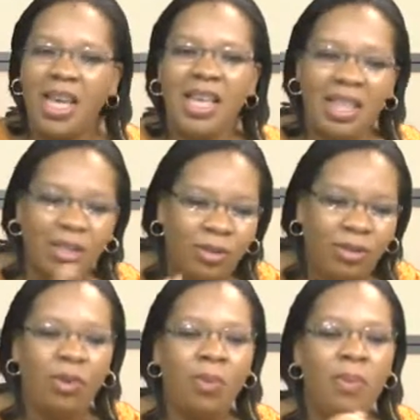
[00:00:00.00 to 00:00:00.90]
There's
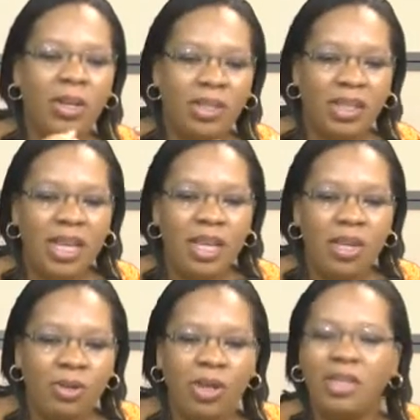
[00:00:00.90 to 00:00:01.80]
so much,
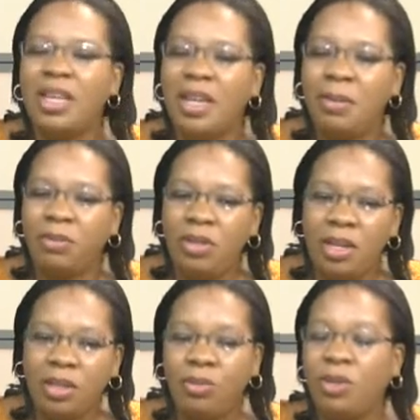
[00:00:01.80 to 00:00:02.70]
you just, in a, in
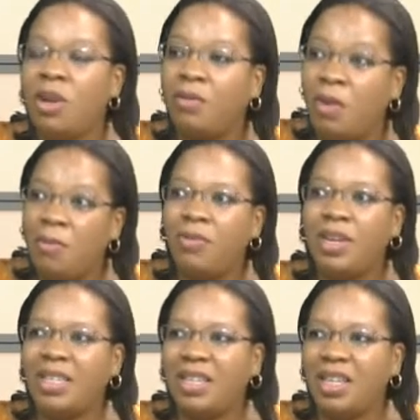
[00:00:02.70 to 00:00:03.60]
a situation of
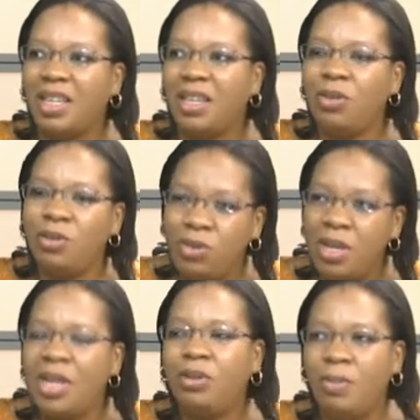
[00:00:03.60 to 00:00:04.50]
conflict, mm. you
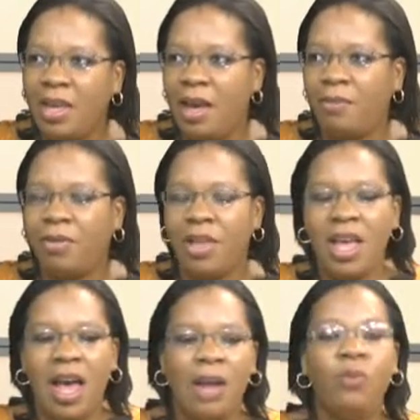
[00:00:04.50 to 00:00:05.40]
need to be careful.
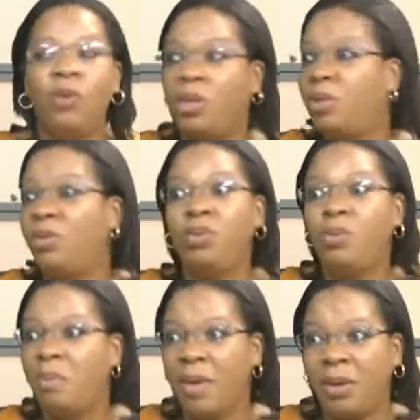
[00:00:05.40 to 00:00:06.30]
And we were just two
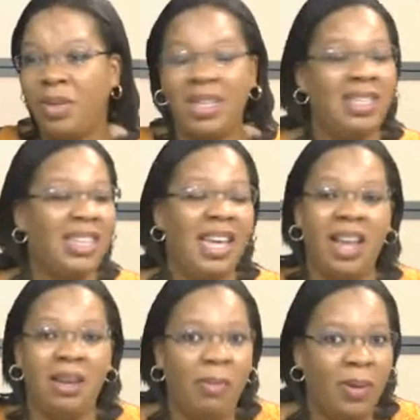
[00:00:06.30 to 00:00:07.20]
women. We didn't take
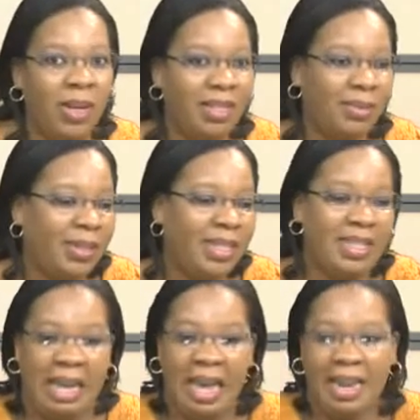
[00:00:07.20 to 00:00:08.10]
any police, we didn't
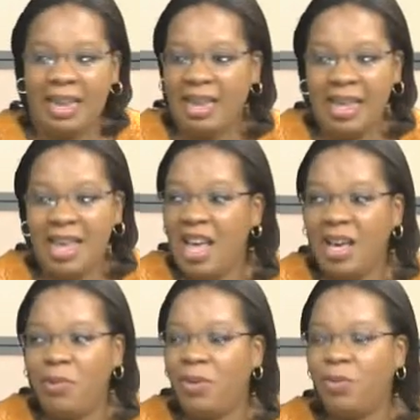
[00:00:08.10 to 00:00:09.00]
take any.
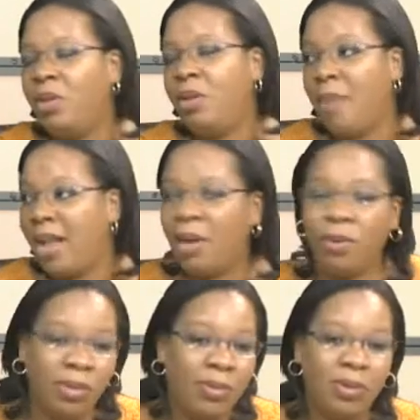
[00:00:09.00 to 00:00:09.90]
We, we, the man that
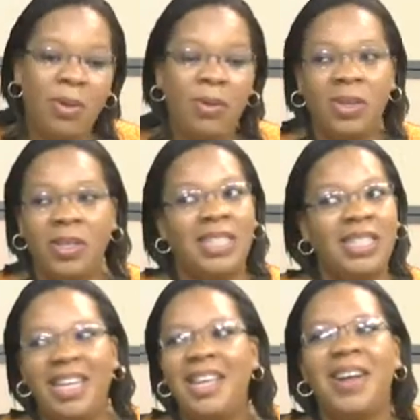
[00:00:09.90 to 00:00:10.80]
was supposed to go with us, he
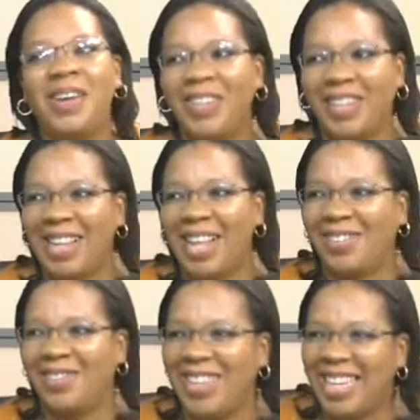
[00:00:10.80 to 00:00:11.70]
chickened out at the
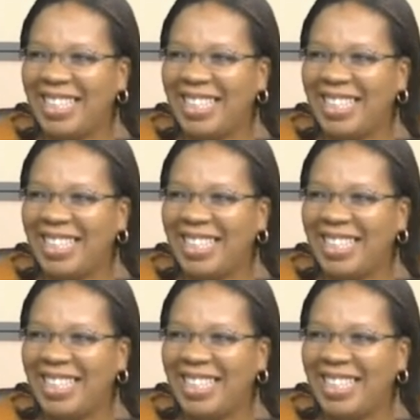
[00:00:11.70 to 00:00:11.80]
last minute.